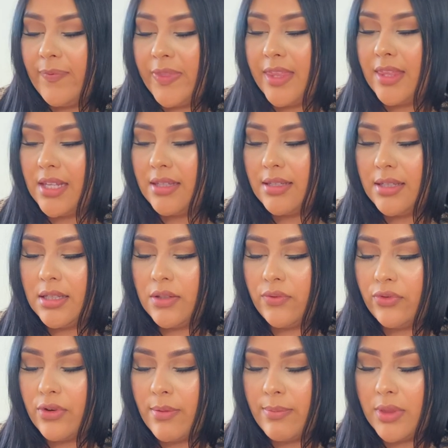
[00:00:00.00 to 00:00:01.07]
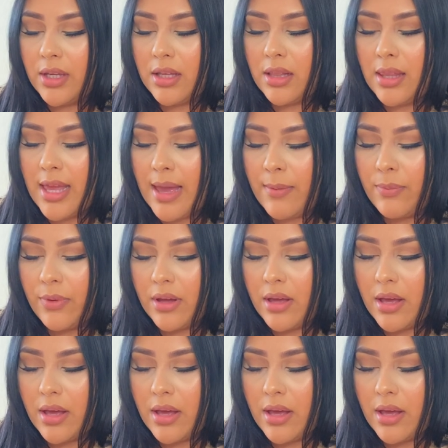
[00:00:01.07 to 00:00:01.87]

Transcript: And this is from the collab